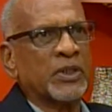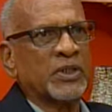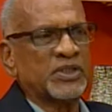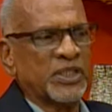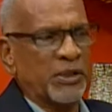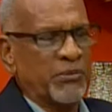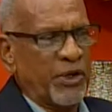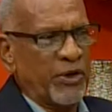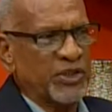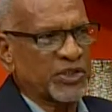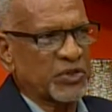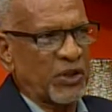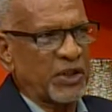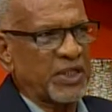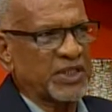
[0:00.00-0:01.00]
St. Mary's
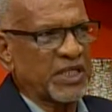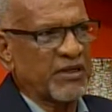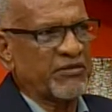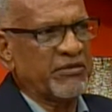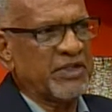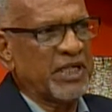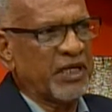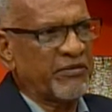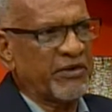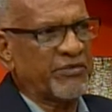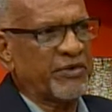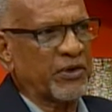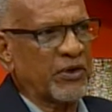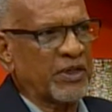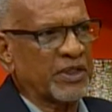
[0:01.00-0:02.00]
College, I've never
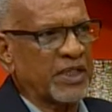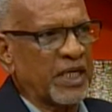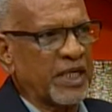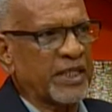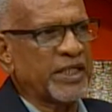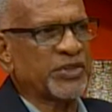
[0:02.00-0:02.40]
forgotten that.